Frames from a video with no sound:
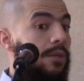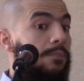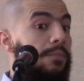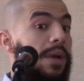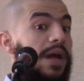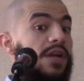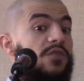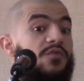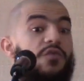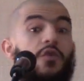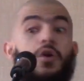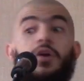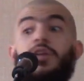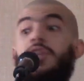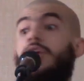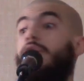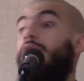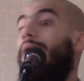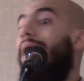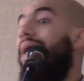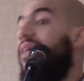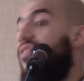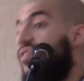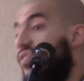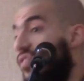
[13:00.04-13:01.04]
But for
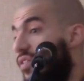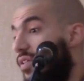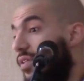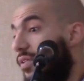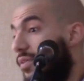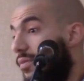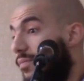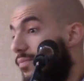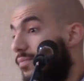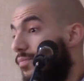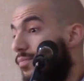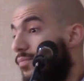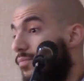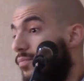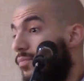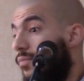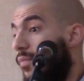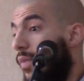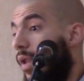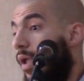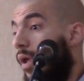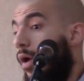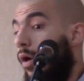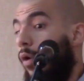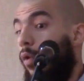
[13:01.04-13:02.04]
the rest,
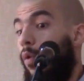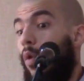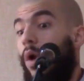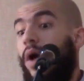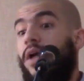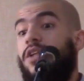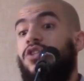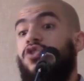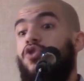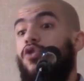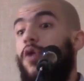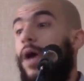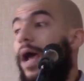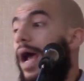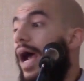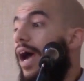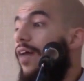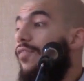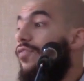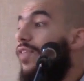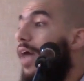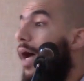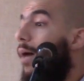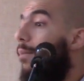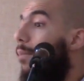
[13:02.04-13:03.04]
once you
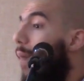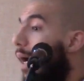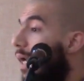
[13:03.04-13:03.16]
have that